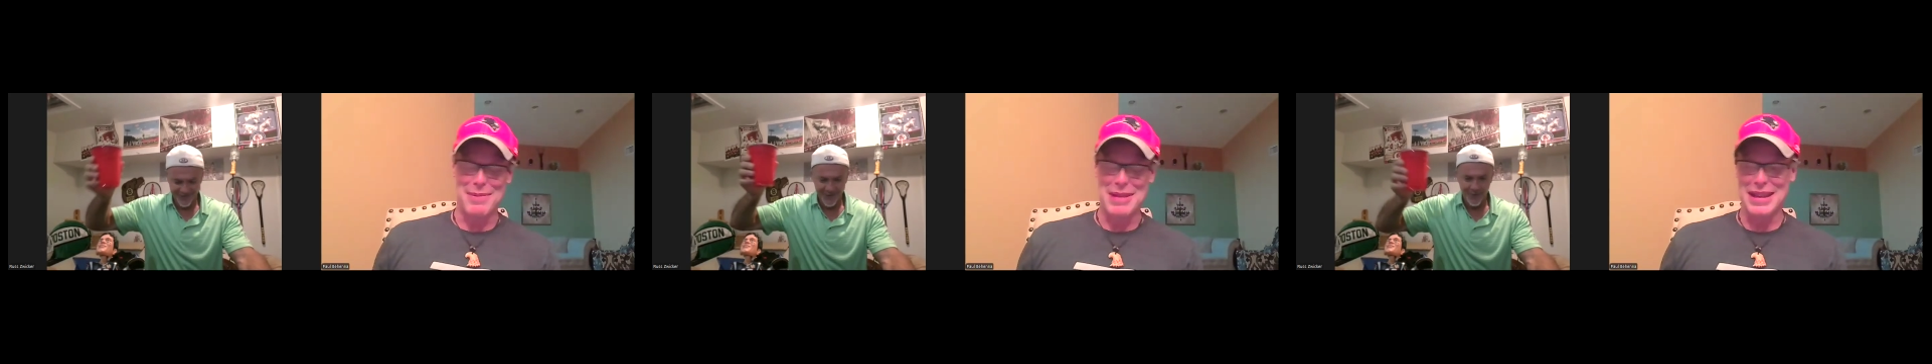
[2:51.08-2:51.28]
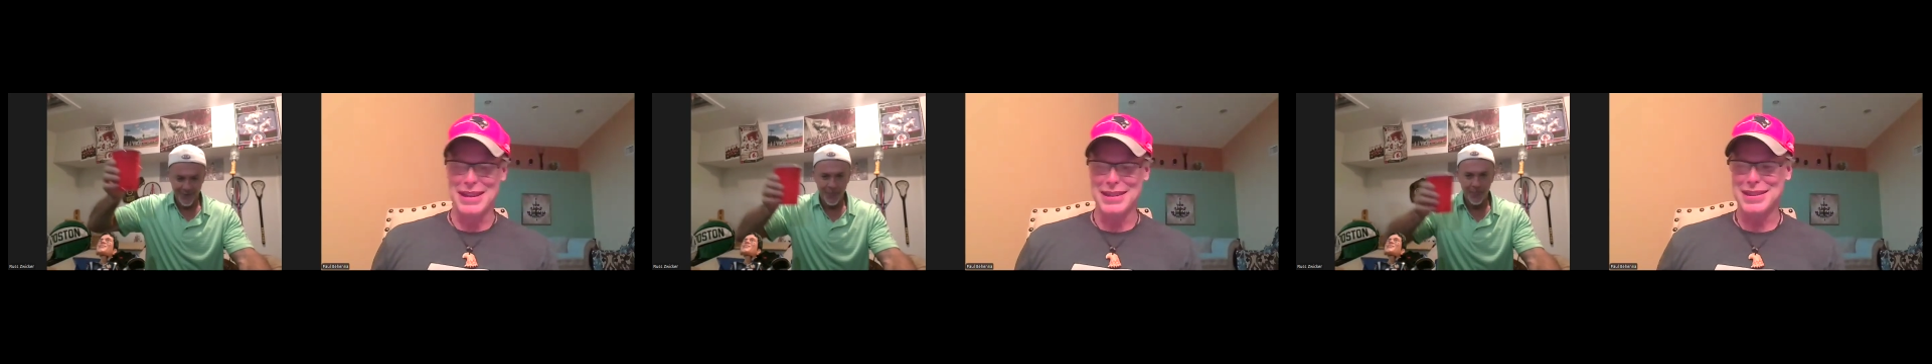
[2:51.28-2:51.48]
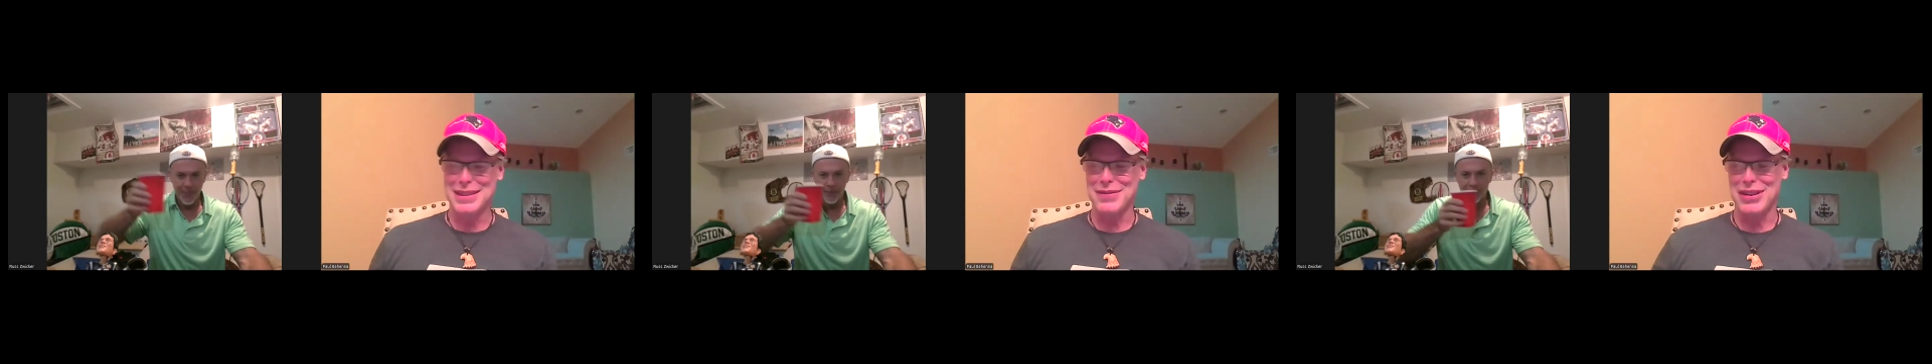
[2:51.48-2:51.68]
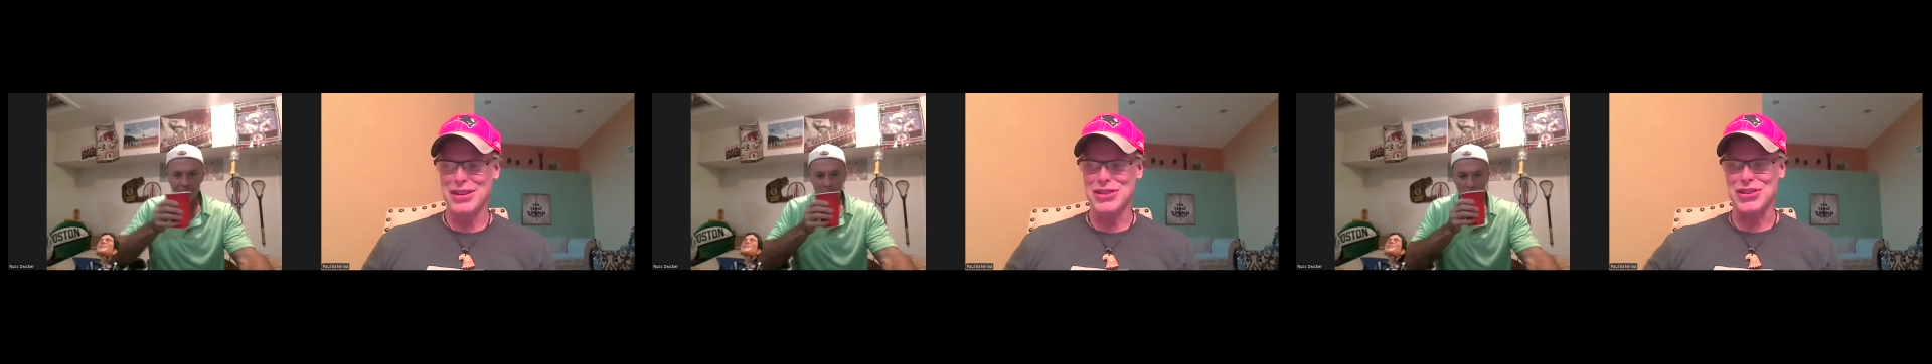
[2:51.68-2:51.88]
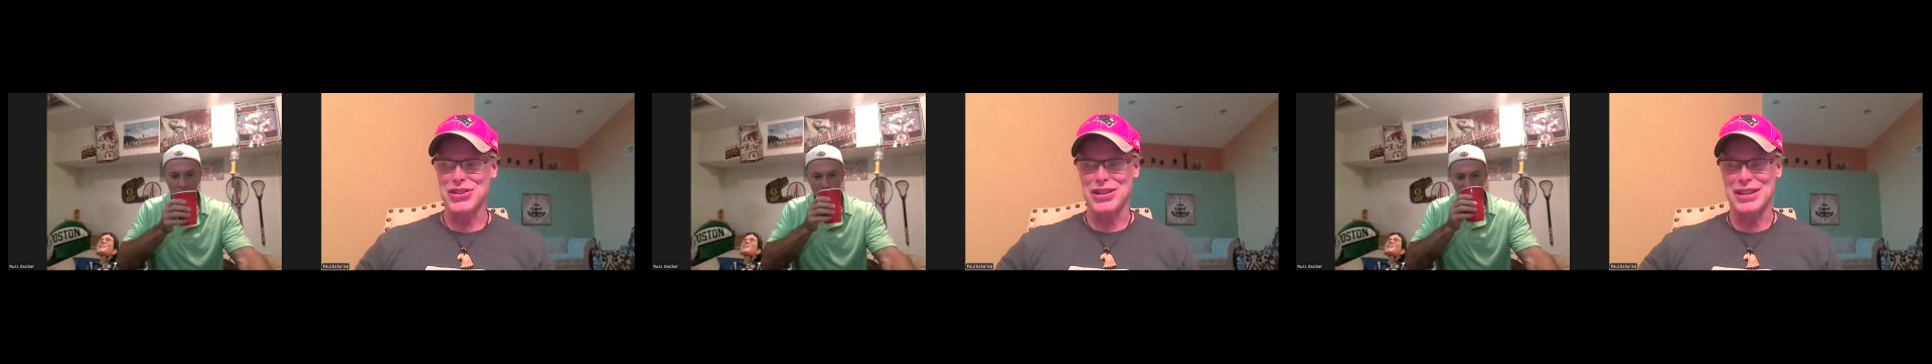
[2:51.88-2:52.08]
I mean, this
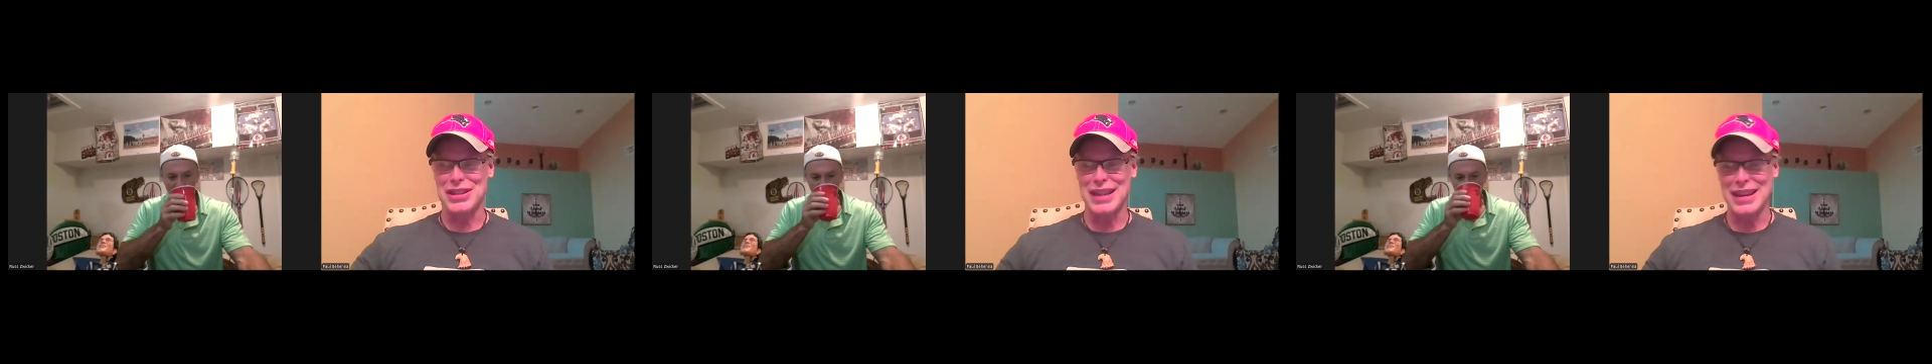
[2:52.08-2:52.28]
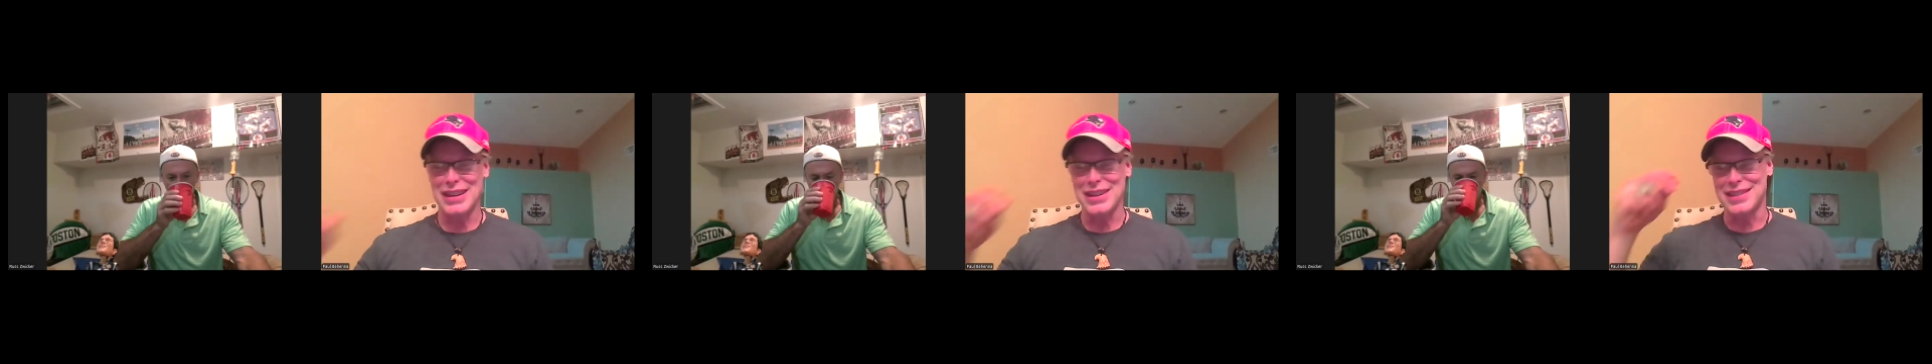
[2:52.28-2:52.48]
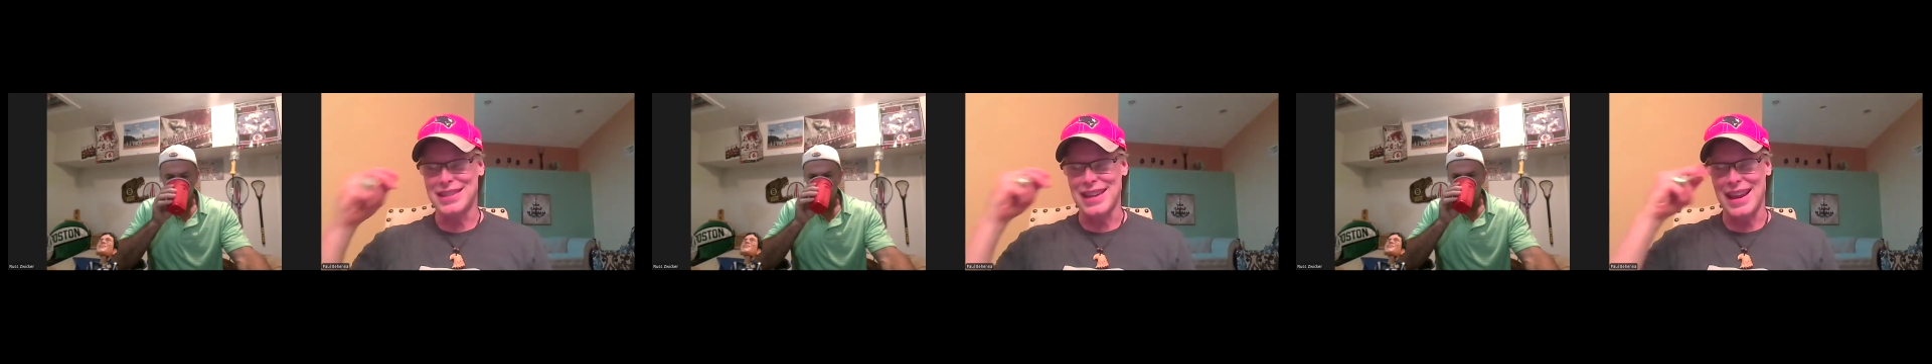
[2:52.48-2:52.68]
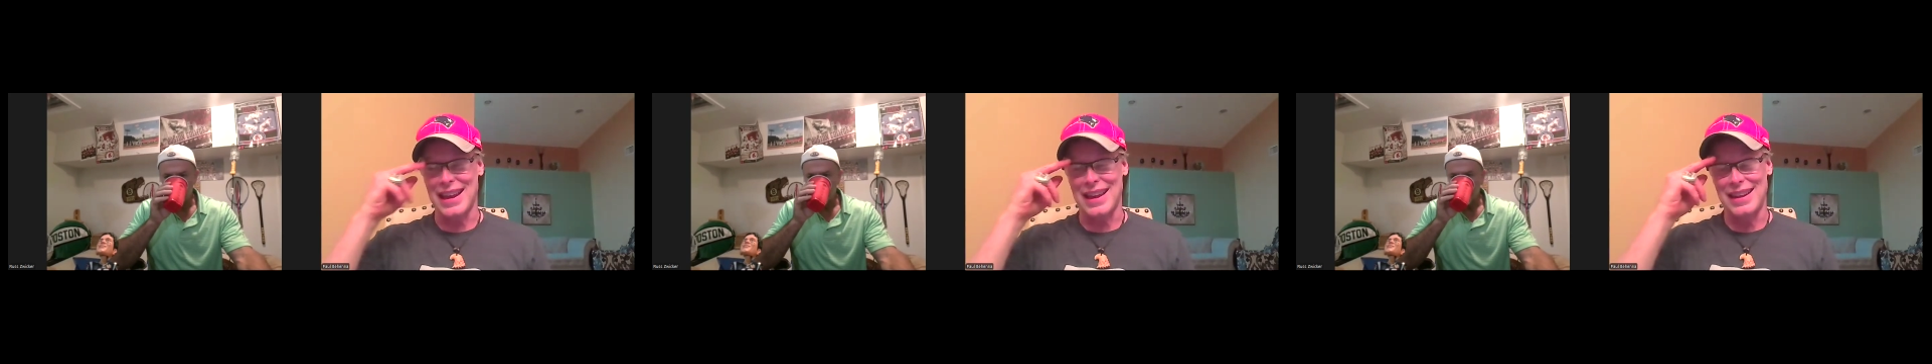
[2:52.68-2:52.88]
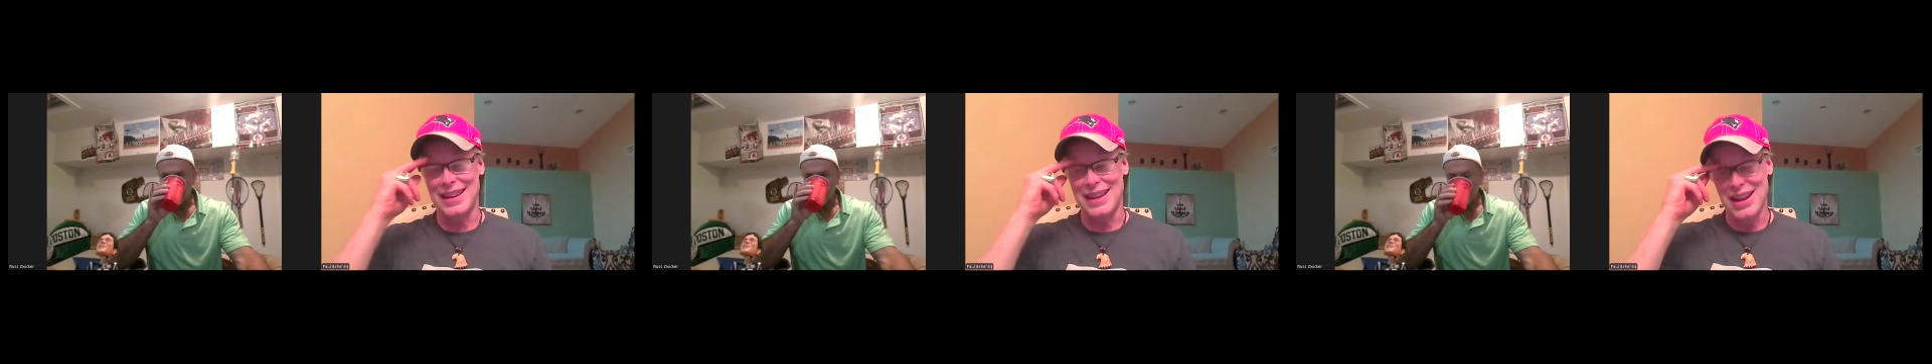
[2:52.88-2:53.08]
division, like you
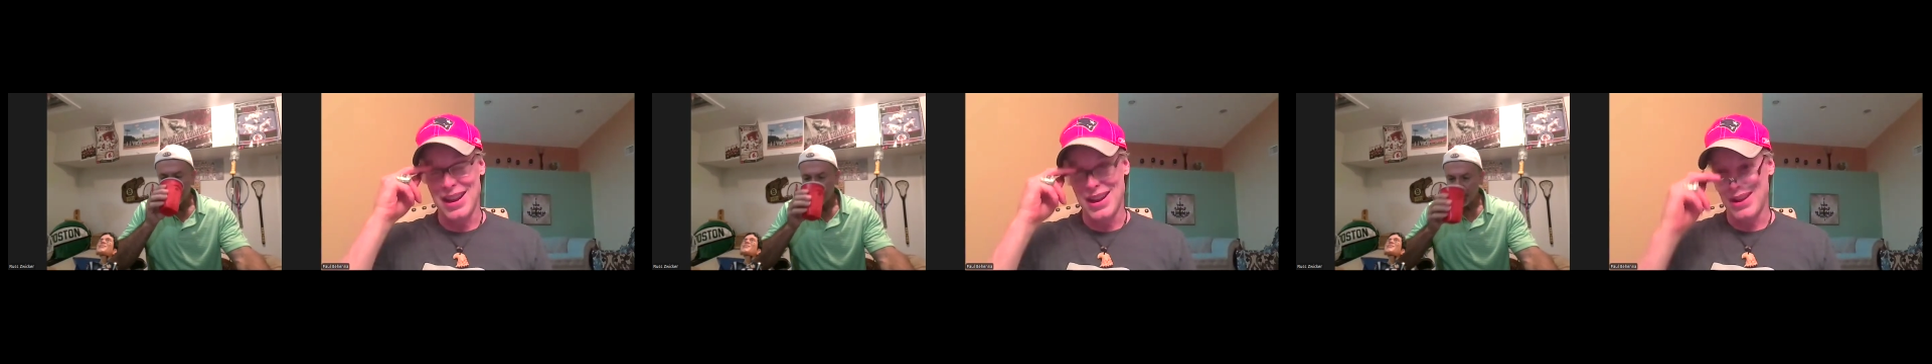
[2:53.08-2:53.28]
said,